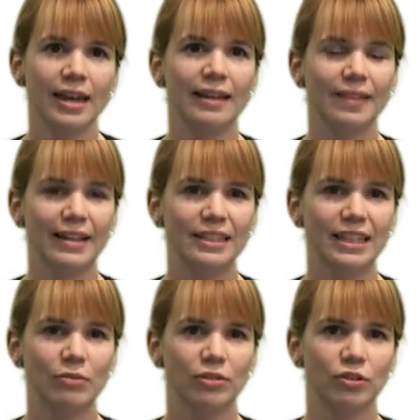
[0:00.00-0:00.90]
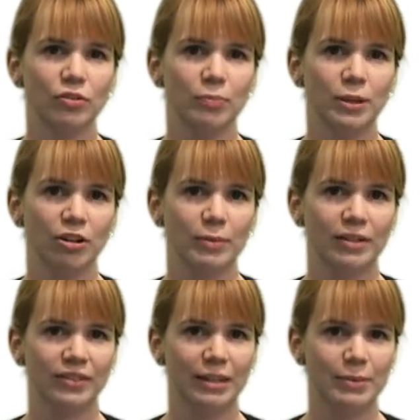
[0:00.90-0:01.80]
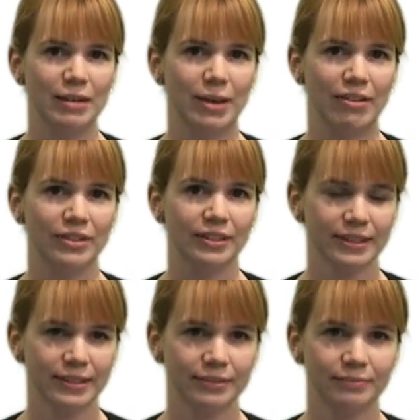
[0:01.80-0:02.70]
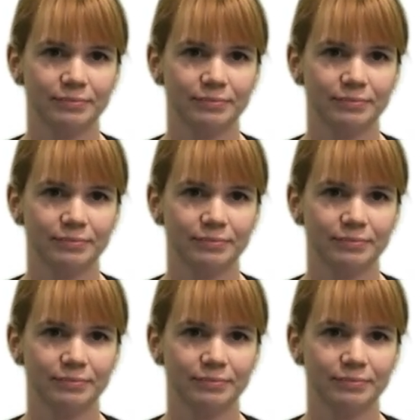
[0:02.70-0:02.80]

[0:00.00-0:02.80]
and lastly, review the pyramid of EBM evidence.